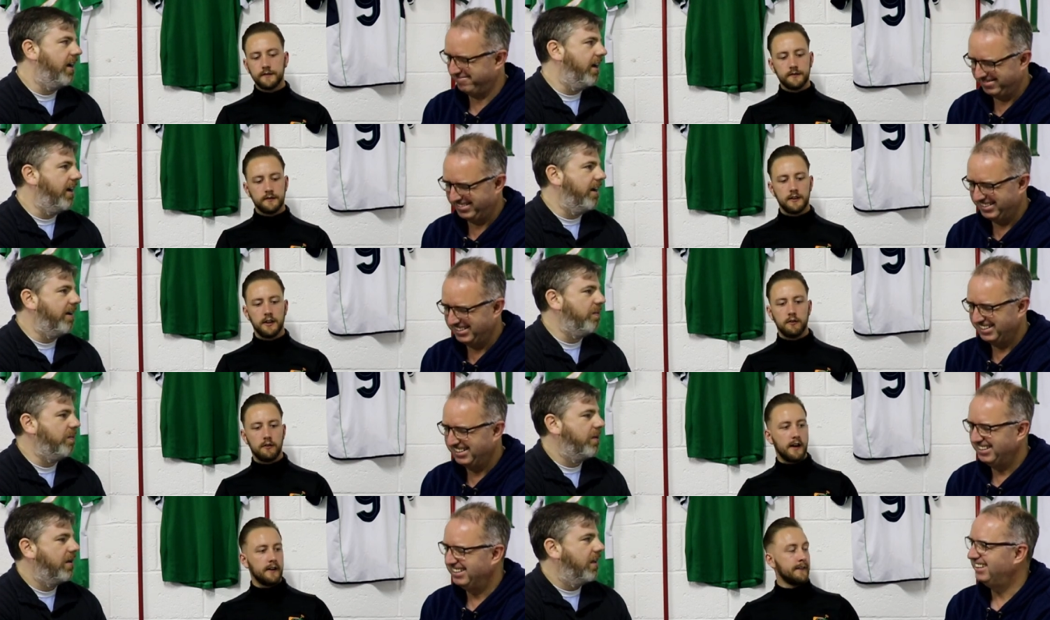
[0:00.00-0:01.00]
Speaker 1: Um,
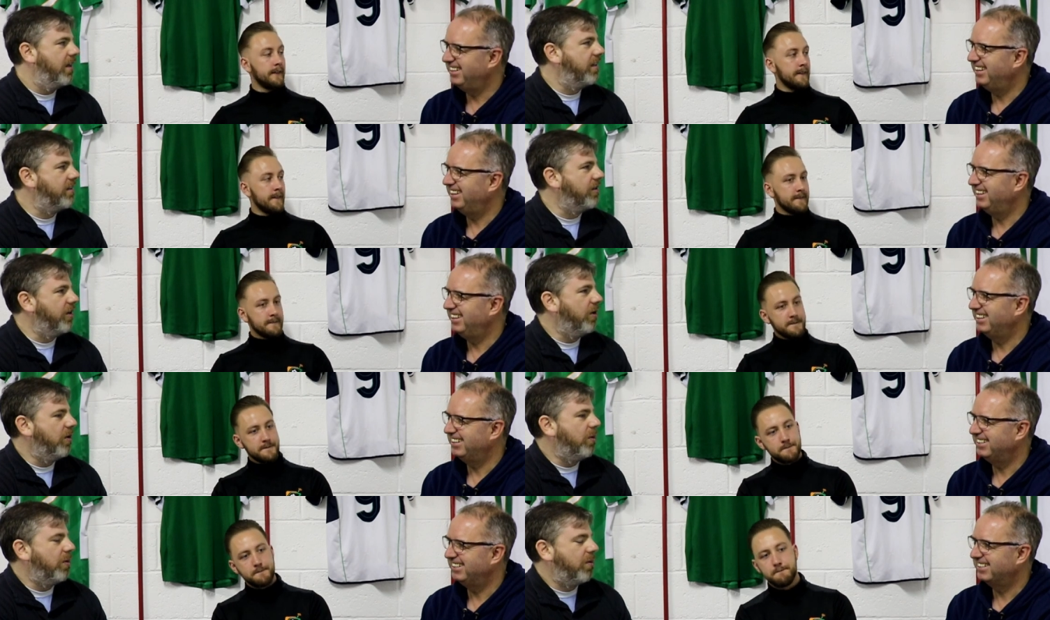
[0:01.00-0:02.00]

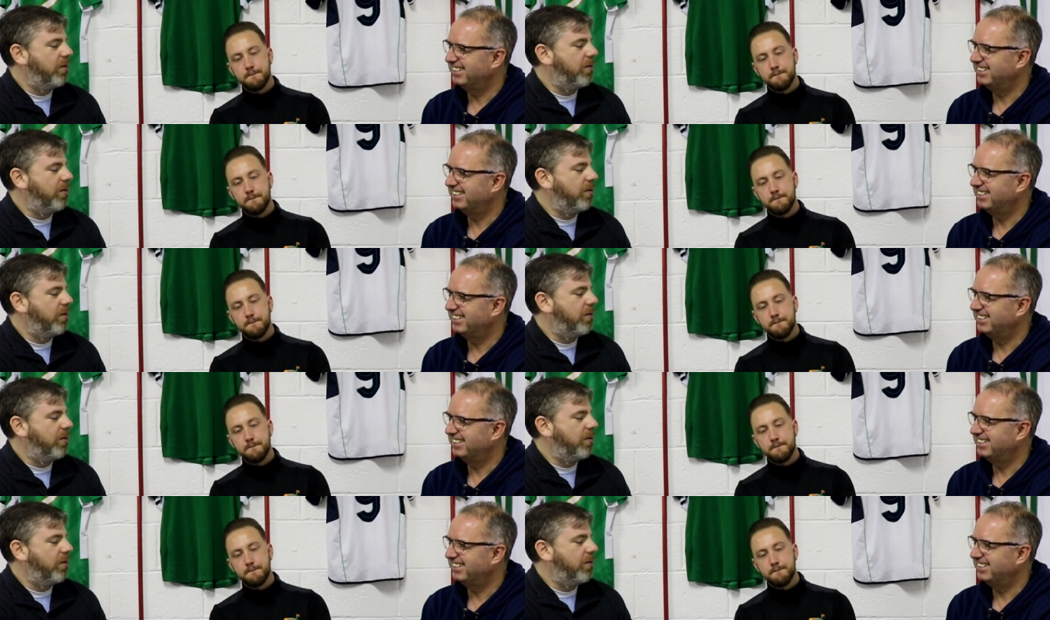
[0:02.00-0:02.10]
so